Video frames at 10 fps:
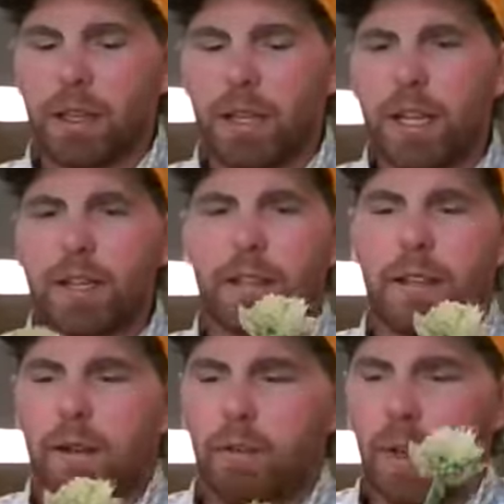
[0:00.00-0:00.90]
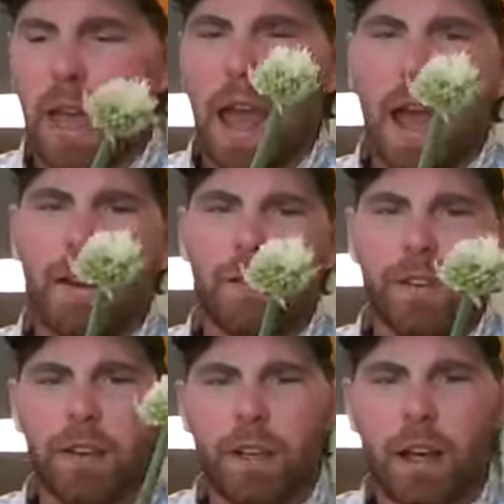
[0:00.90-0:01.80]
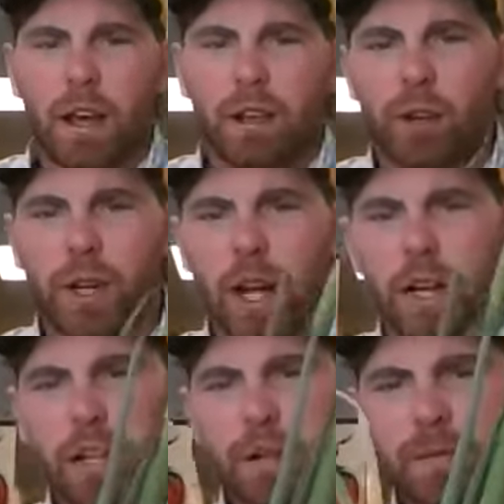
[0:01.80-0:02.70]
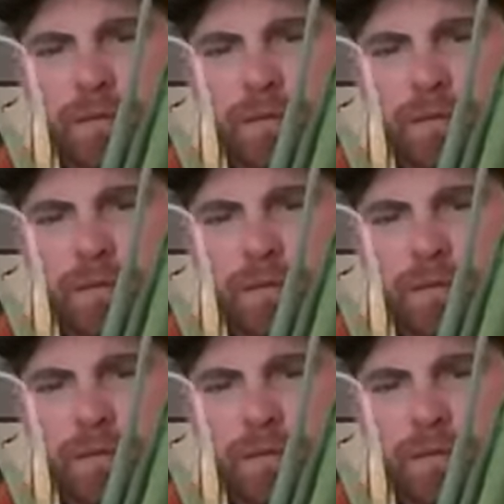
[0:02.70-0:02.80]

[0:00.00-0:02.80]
least, we have green onion.